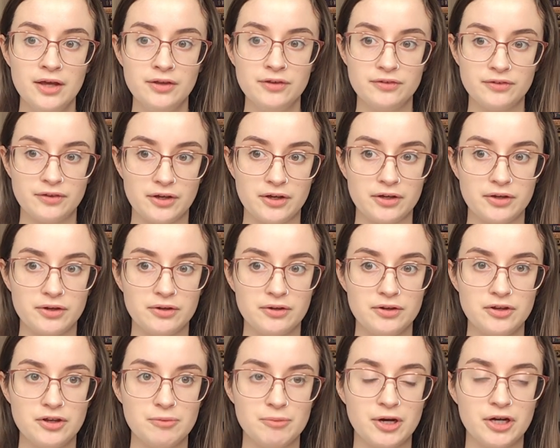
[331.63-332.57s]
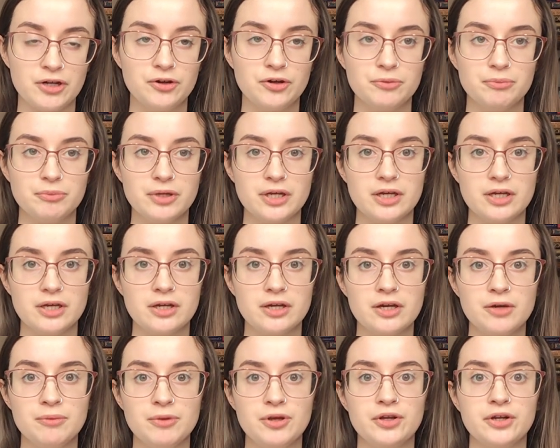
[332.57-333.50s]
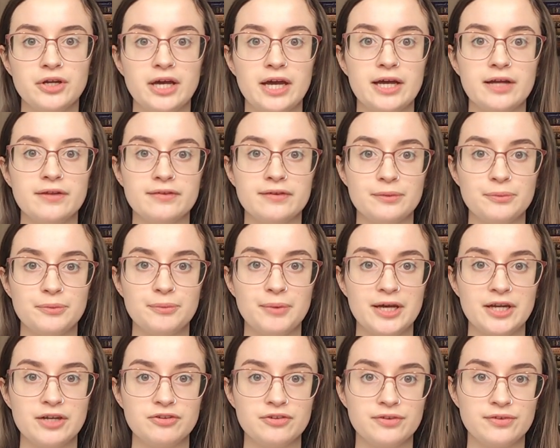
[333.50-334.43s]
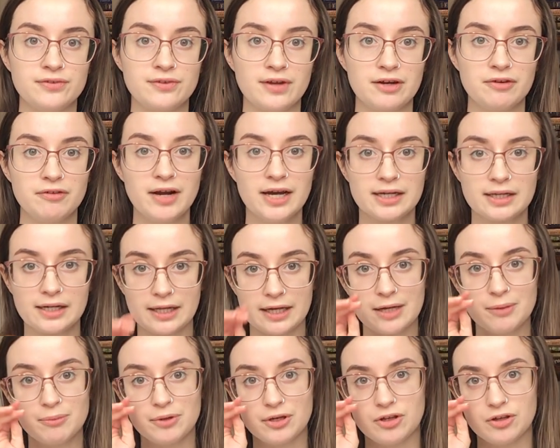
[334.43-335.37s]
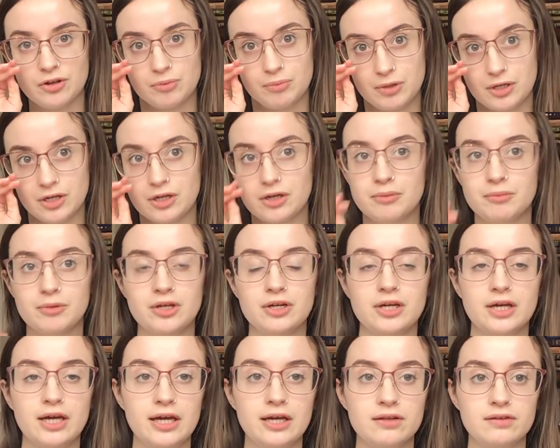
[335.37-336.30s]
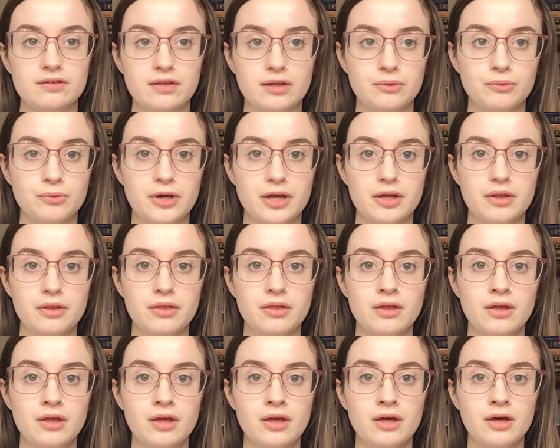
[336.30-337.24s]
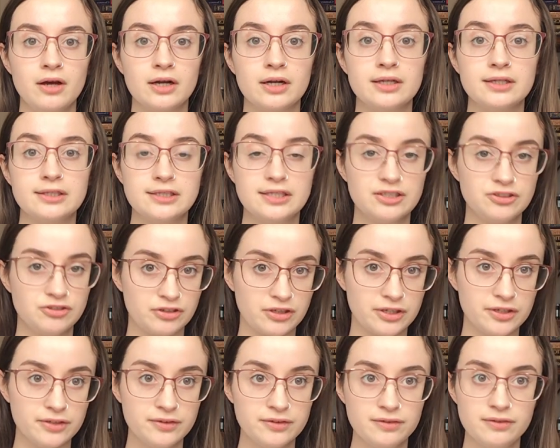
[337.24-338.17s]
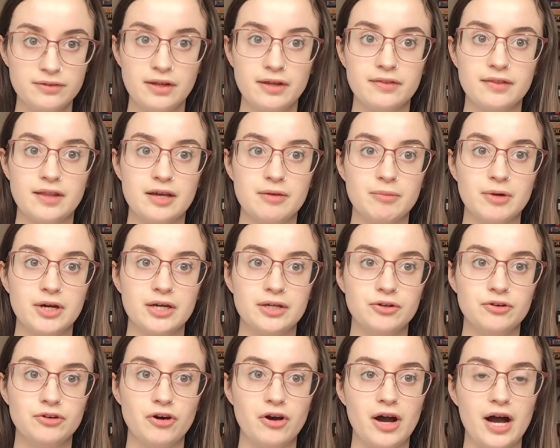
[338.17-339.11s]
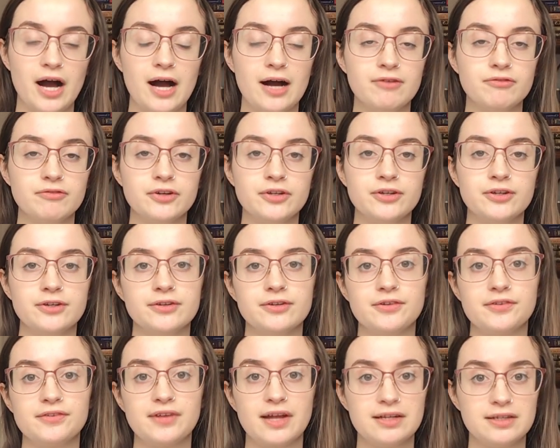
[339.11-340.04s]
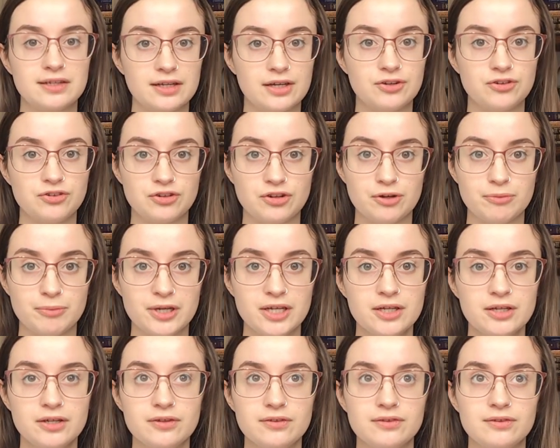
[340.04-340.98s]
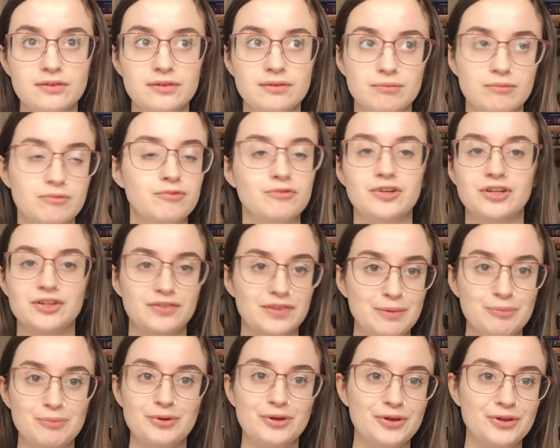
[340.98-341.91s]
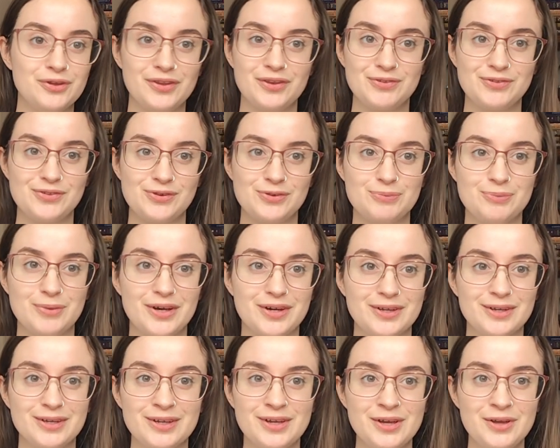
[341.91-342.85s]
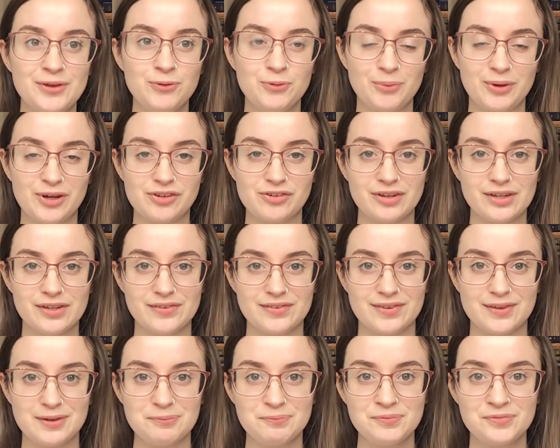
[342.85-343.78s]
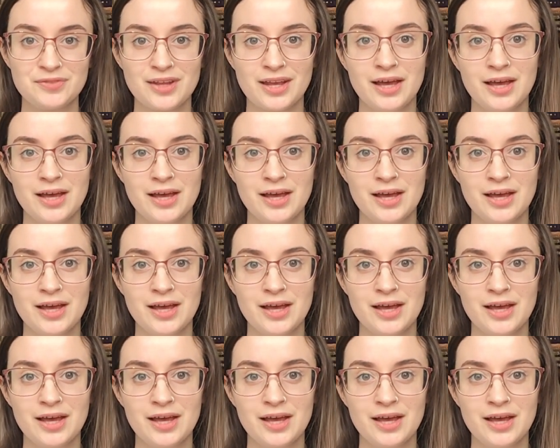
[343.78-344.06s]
So you might not be communicating with patients directly, but you'll be communicating with clinicians, and they might not have an understanding in genomics, for example. That's just my specialism.